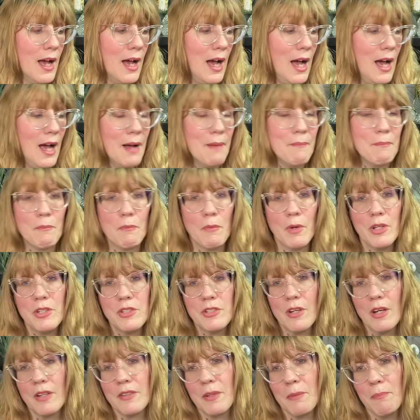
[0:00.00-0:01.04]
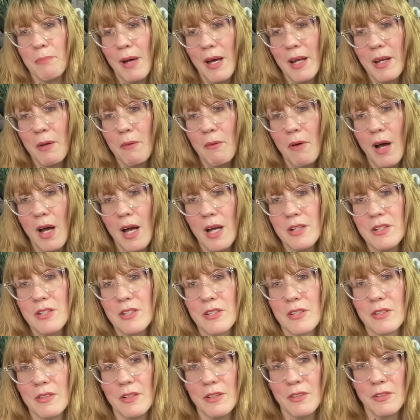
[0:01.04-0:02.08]
moisturizing body
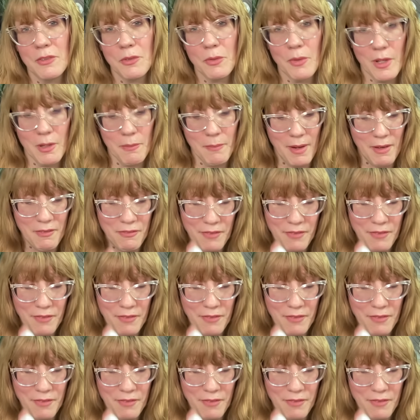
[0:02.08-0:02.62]
wash. This is one of my